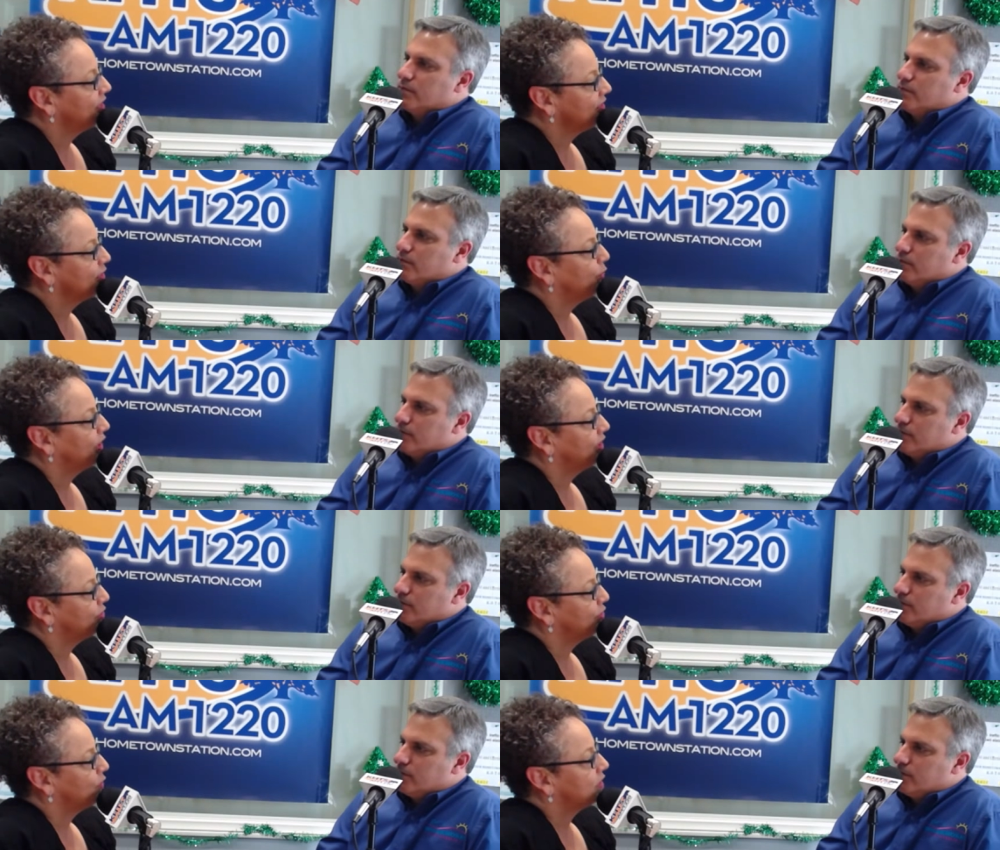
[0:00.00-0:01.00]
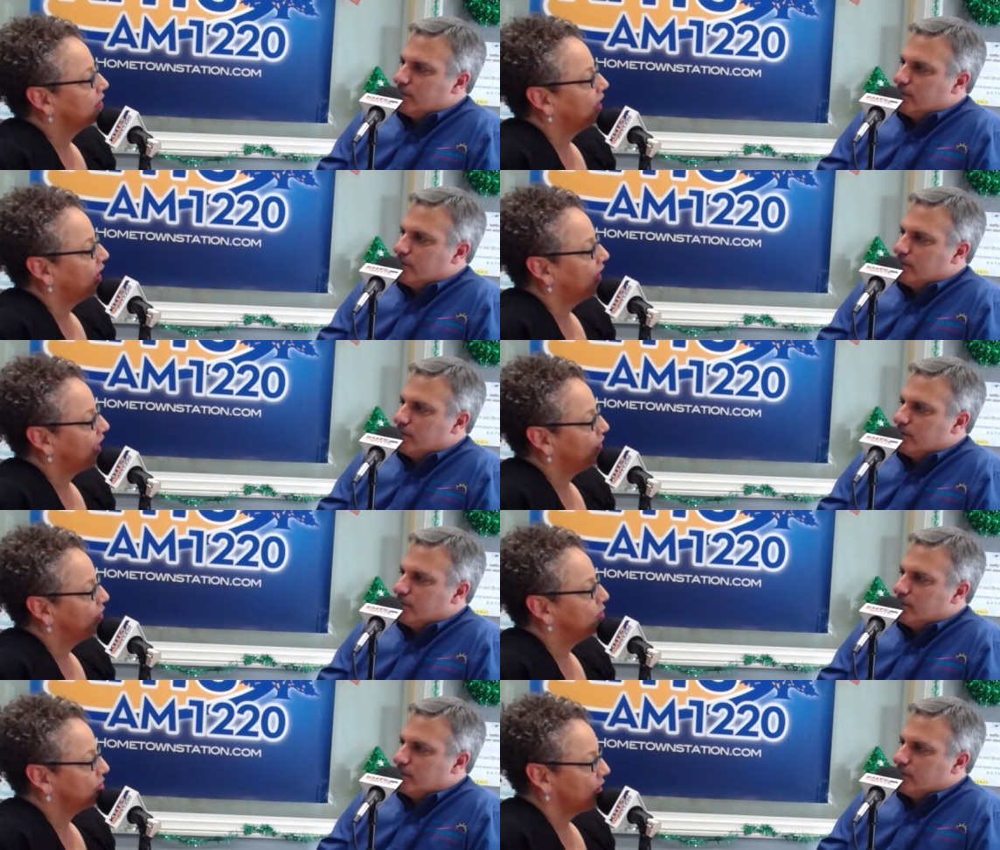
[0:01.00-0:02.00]
Speaker 1: thing we can do is allow them
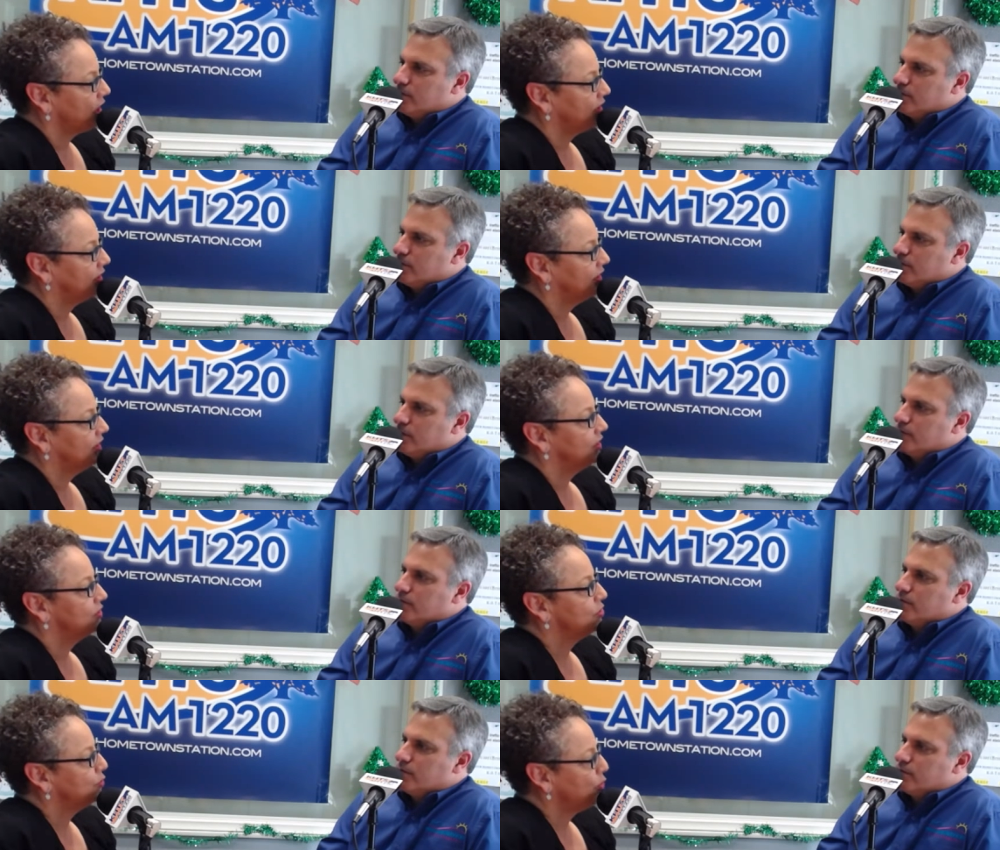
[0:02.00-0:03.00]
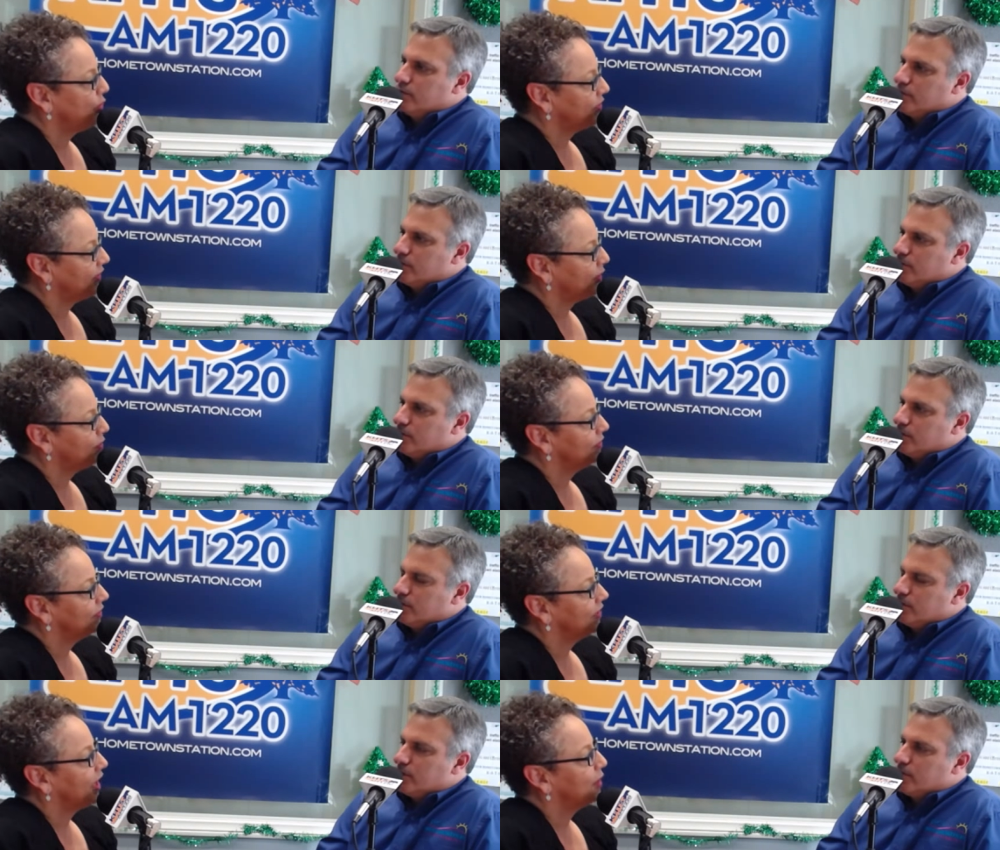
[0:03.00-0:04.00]
to talk, support them,
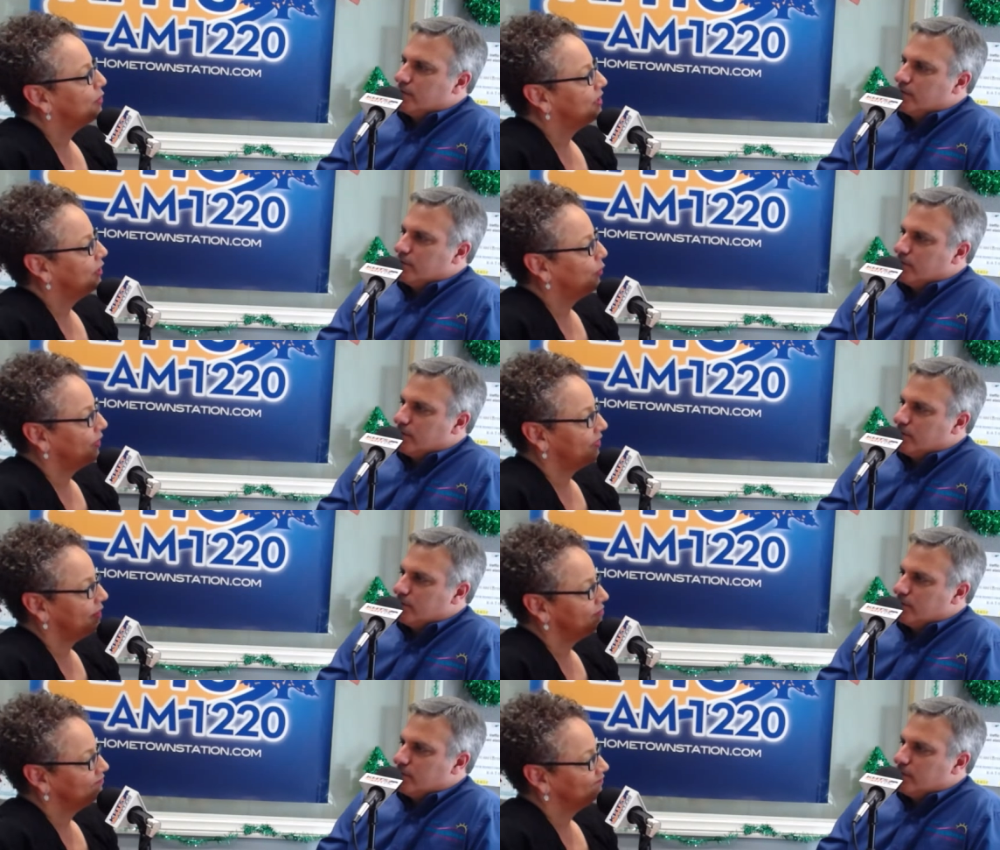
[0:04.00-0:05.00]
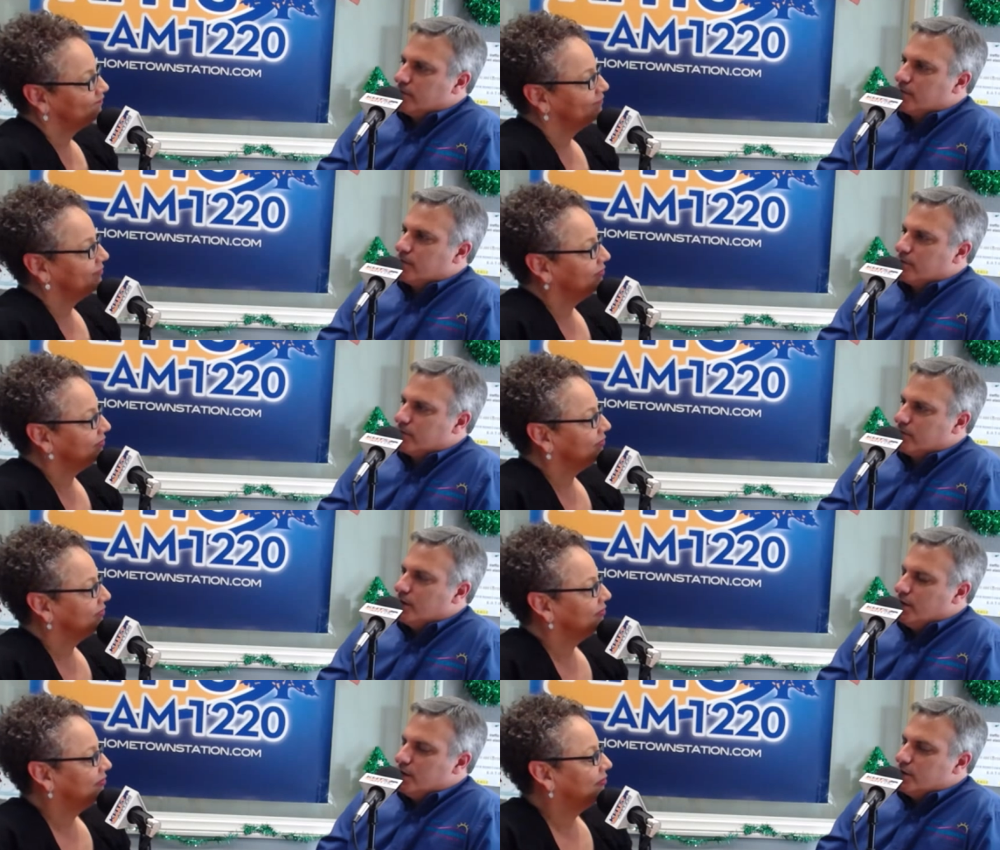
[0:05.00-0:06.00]
and be there with them.
Speaker 2: Mm-hmm.
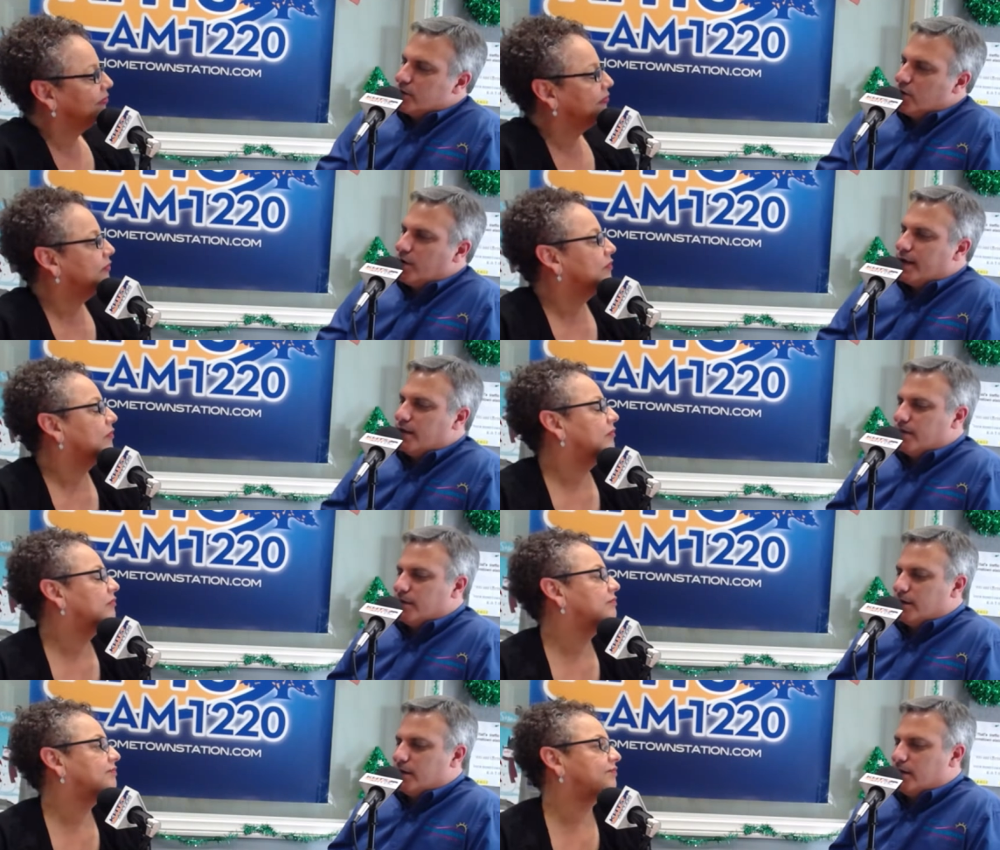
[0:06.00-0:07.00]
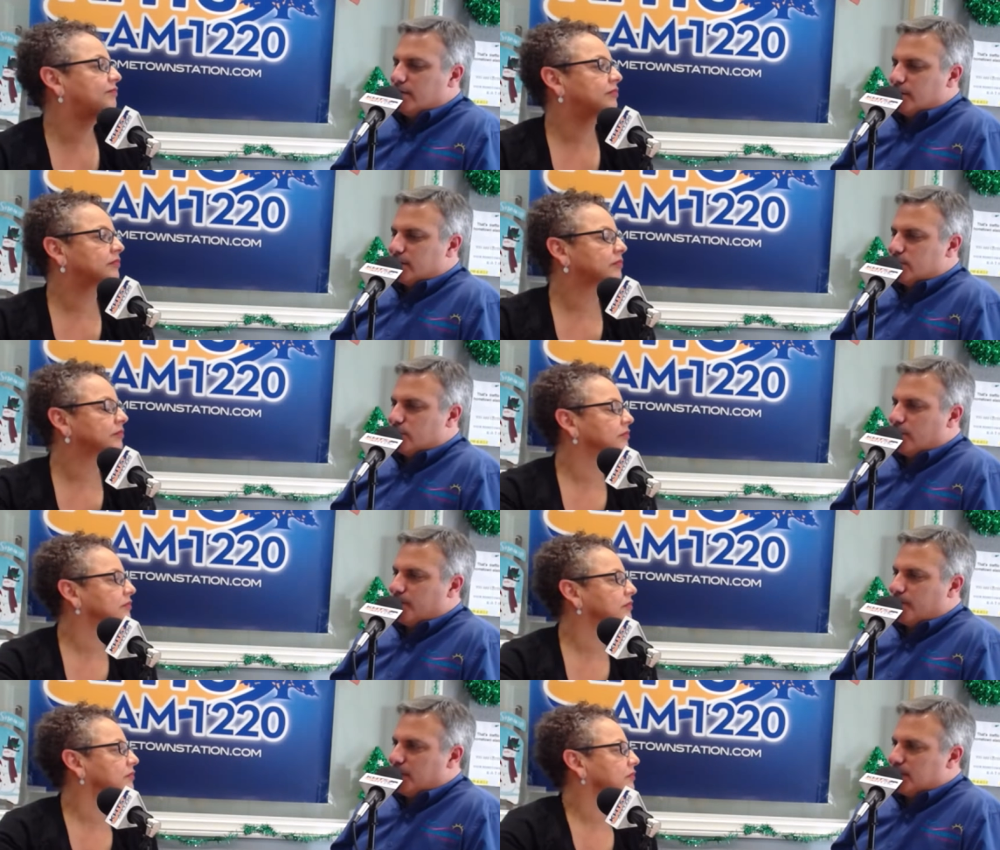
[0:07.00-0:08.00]
So the sort
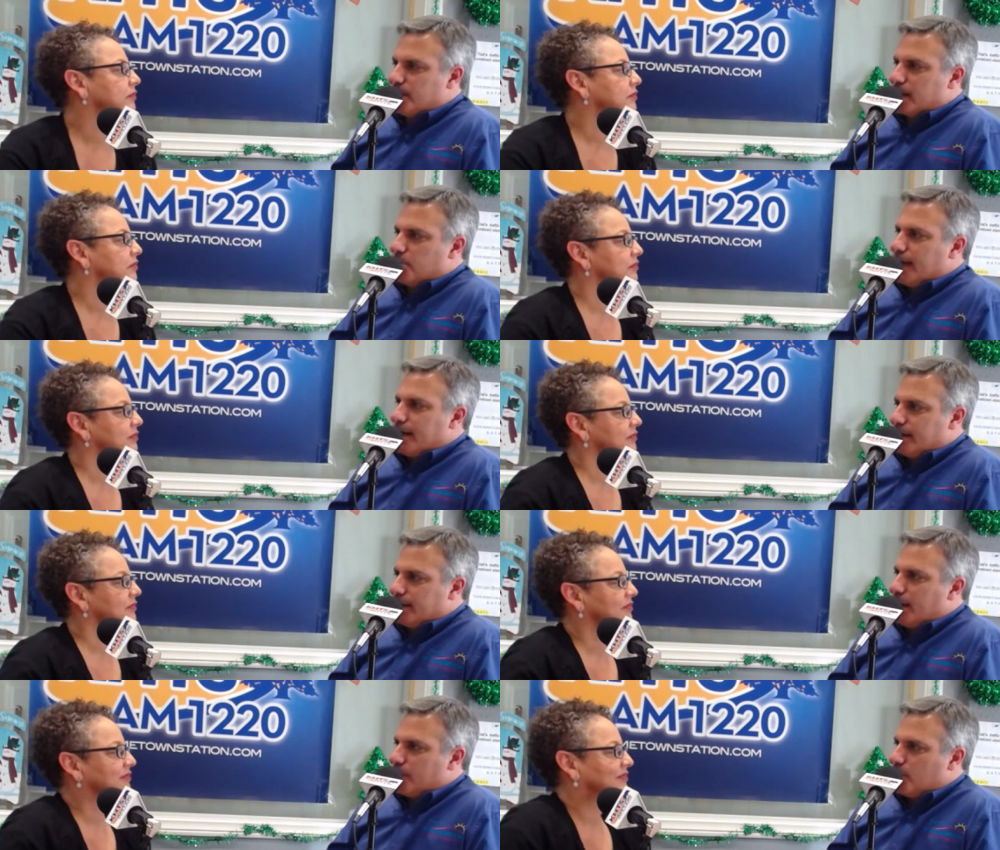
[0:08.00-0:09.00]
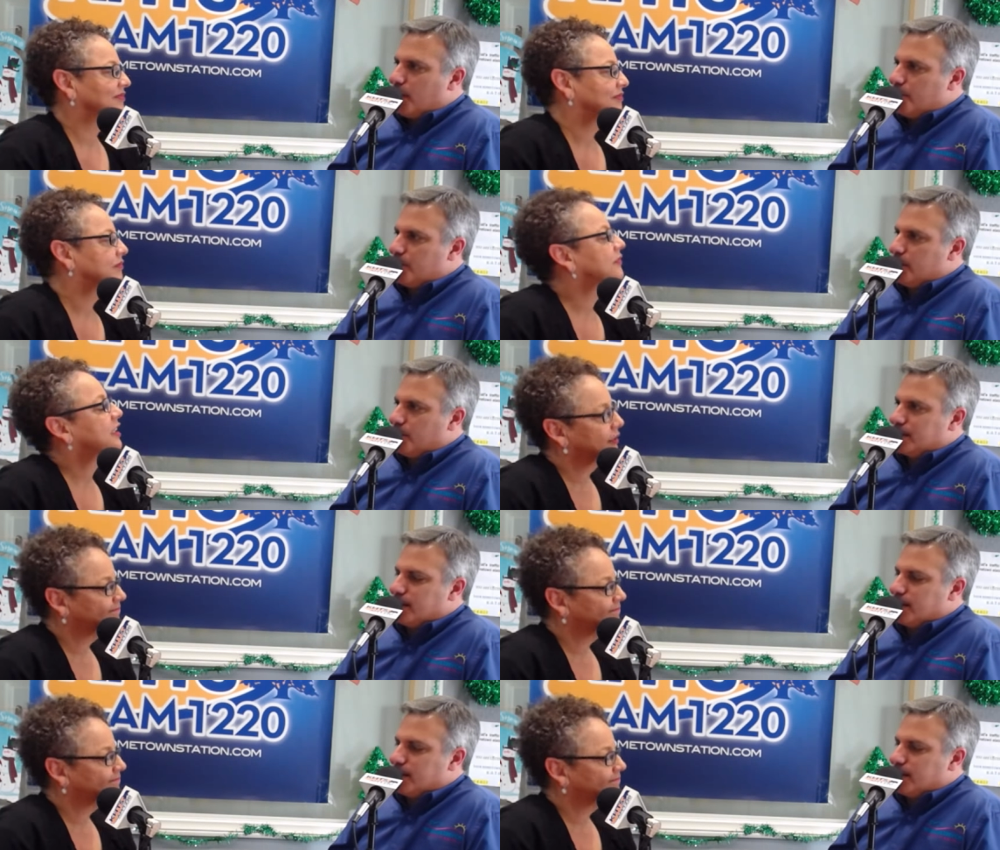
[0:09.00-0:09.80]
of let's make a plan together might be the best thing,